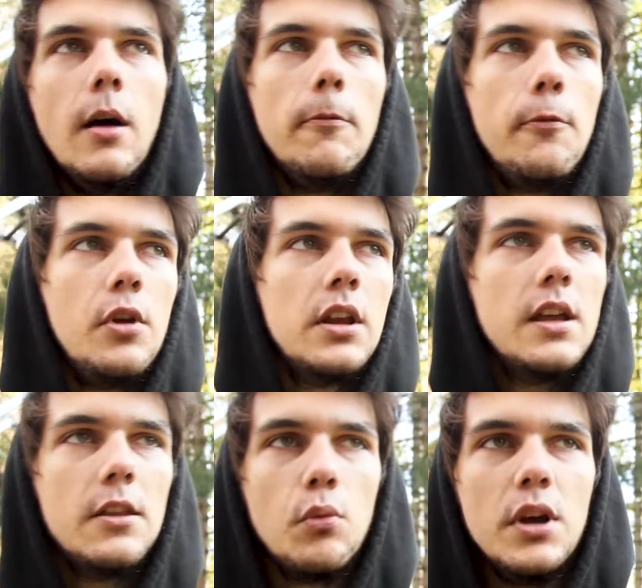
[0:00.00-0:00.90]
I'm falling
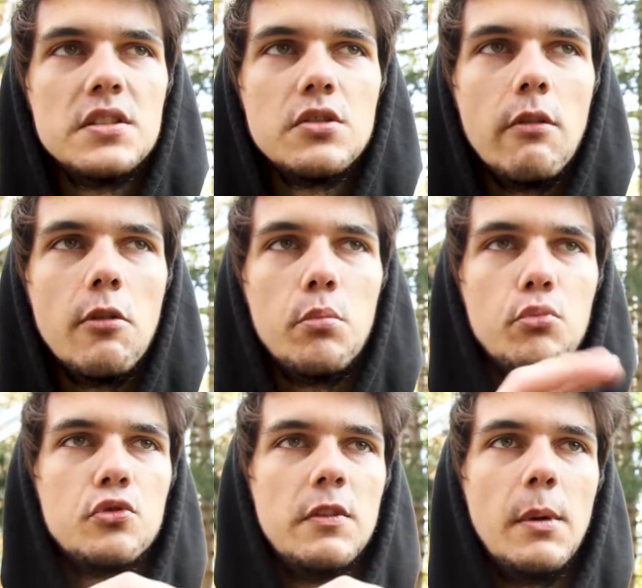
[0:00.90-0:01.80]
that way, so I will
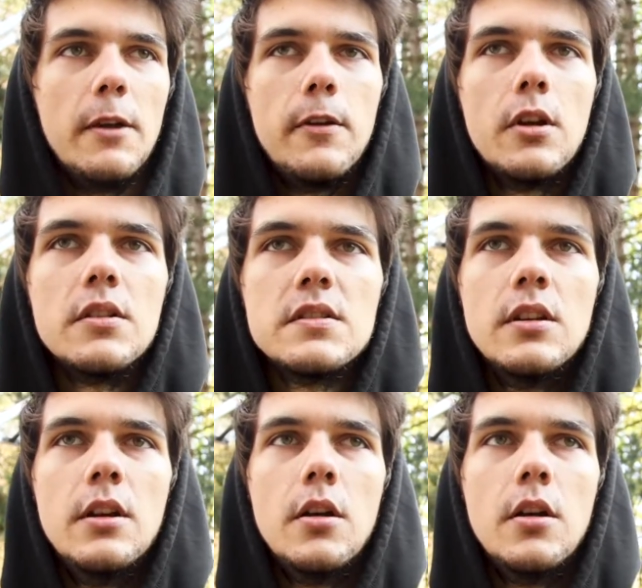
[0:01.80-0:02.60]
push with my fingers.